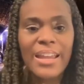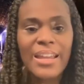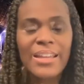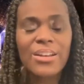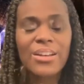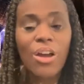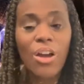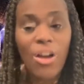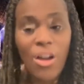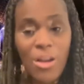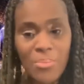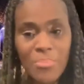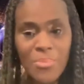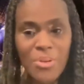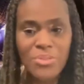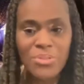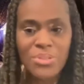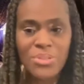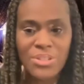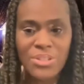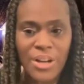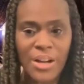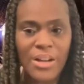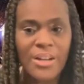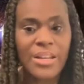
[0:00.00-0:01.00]
It almost
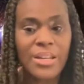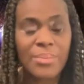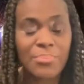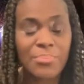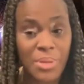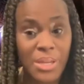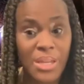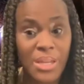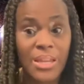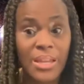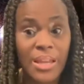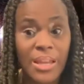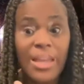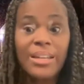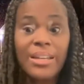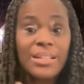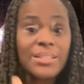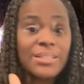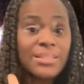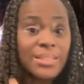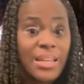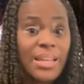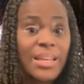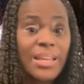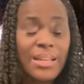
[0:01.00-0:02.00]
started being, and
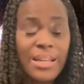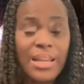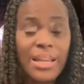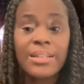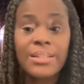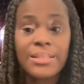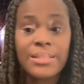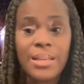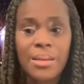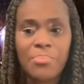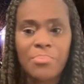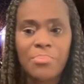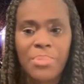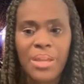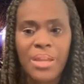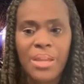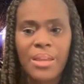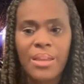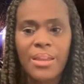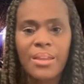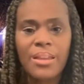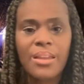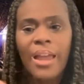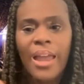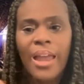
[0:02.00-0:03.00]
it did end up being,